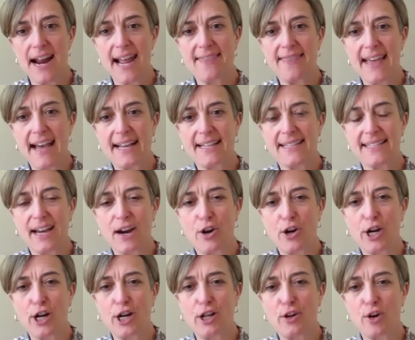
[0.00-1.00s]
and that's our
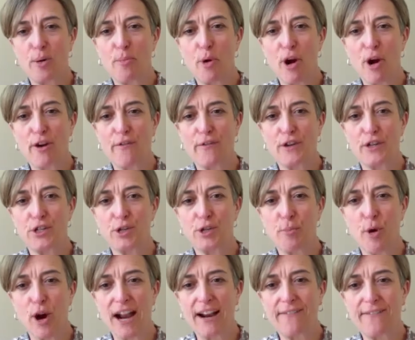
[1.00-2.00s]
Color a Brighter Future
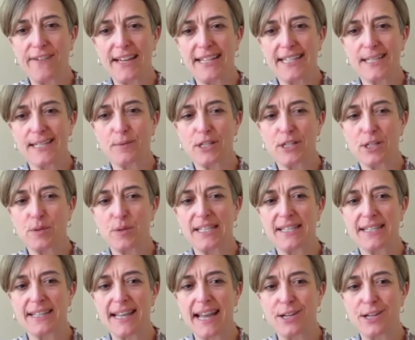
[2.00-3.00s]
breakfast, which
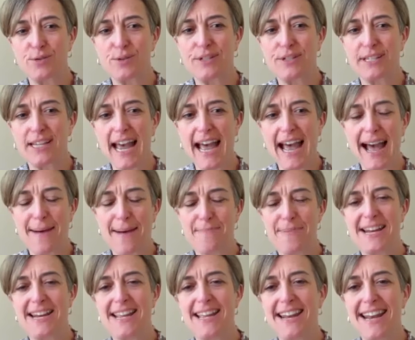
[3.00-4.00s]
was scheduled to
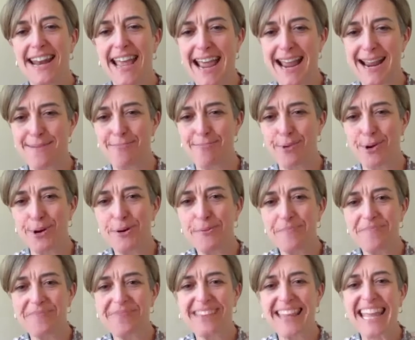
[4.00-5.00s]
happen in
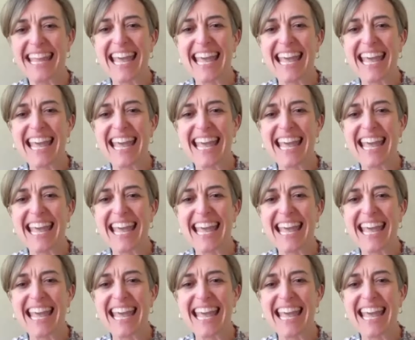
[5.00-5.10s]
April.